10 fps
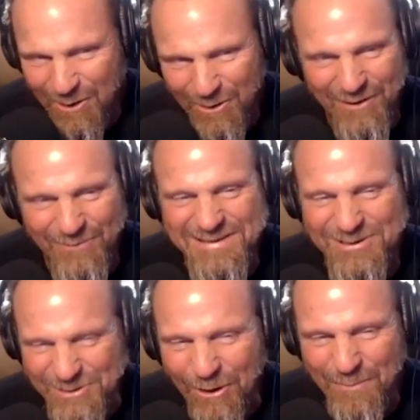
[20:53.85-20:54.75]
there were
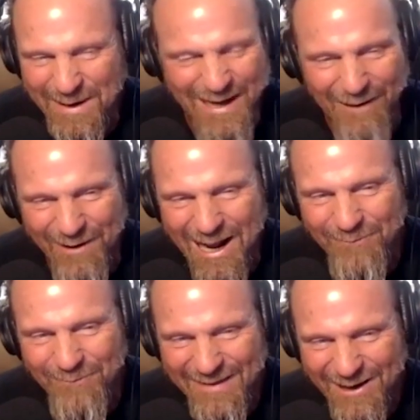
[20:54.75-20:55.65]
so many. When I
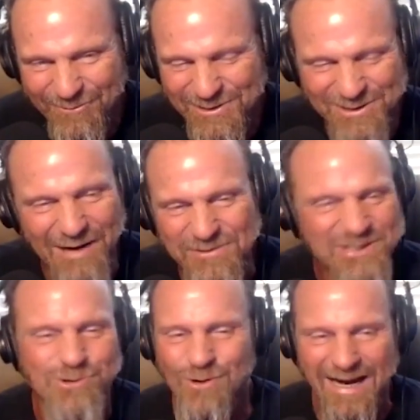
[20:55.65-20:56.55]
read that question, I was
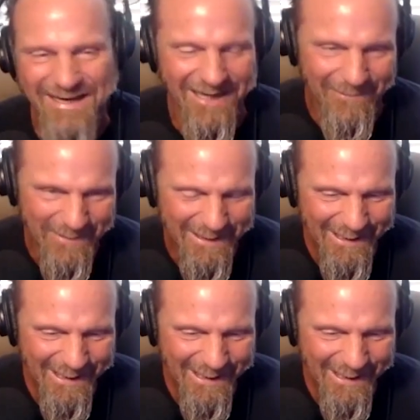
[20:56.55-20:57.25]
cracking up.